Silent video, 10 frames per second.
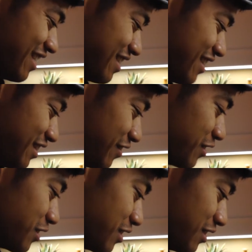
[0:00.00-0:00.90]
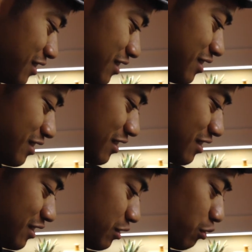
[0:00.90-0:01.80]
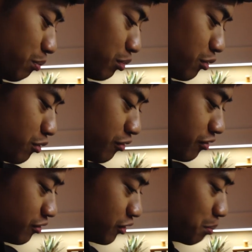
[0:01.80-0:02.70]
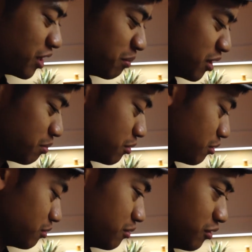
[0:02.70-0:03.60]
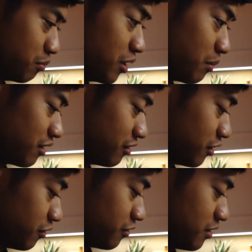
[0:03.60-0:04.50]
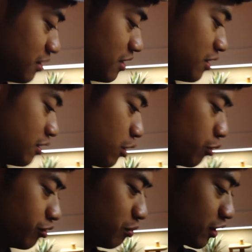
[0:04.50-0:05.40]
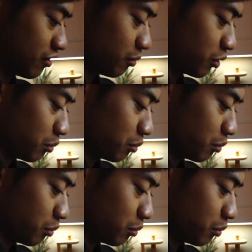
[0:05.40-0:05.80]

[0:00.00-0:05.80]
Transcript: I love cooking to improve, to beat people, beat myself. Always to make something